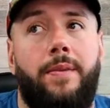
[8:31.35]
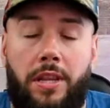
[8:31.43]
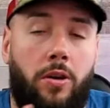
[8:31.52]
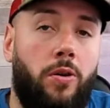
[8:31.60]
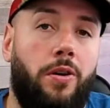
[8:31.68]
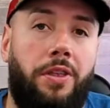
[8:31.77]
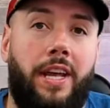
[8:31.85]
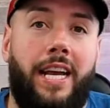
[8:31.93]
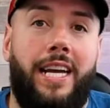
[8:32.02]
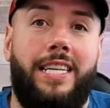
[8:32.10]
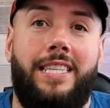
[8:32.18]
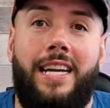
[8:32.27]
But the cool
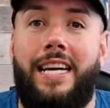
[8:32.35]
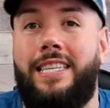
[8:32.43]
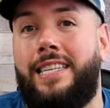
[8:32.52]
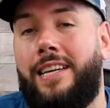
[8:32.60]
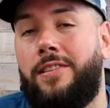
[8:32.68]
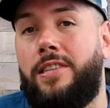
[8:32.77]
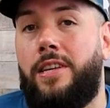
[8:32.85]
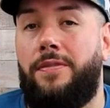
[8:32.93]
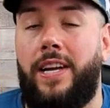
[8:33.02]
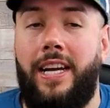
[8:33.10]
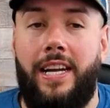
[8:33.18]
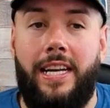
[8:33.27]
thing is an SSL
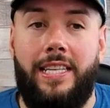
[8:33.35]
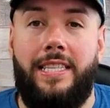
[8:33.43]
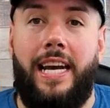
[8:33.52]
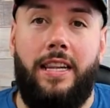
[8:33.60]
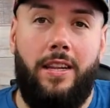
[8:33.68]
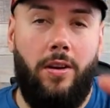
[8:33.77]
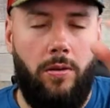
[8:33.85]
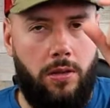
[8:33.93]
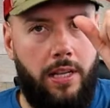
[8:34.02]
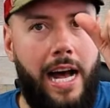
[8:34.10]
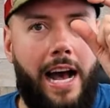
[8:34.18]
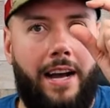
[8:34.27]
certificate is that
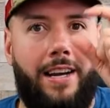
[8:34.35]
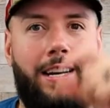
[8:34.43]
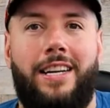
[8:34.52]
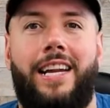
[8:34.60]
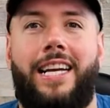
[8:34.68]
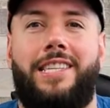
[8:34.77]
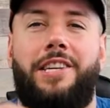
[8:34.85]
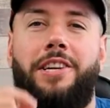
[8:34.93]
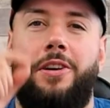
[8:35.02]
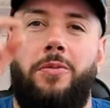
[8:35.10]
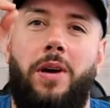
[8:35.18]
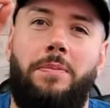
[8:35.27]
little lock next to
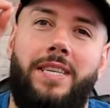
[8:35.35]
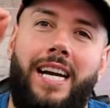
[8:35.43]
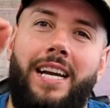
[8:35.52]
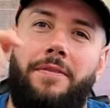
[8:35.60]
your website.